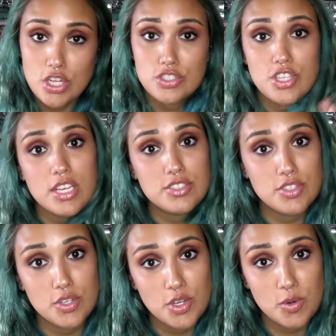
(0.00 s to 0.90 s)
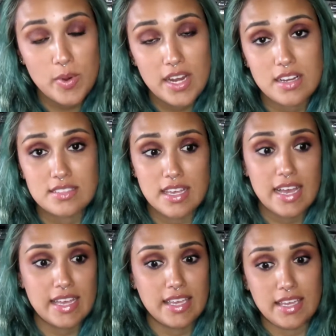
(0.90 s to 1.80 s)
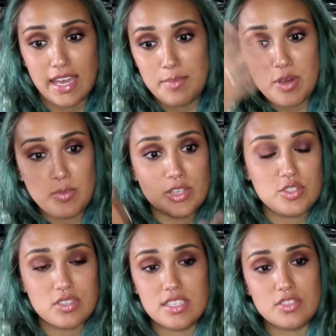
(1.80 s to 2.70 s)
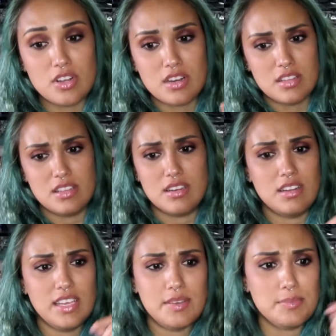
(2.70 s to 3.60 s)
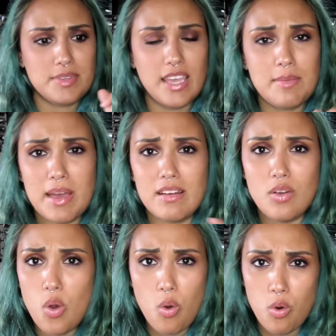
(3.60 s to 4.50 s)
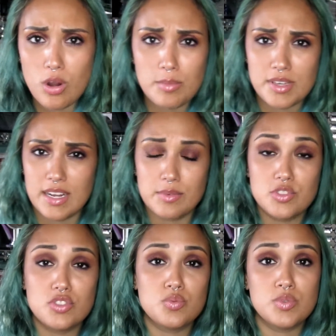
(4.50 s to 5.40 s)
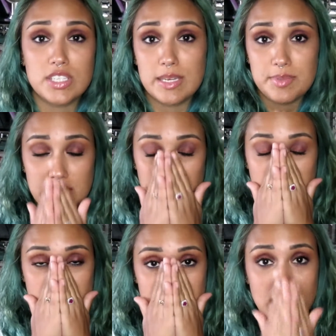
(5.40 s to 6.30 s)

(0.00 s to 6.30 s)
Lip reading: Just so you're aware, because I put moisturizer on and then it came out horrible and I was just really upset. But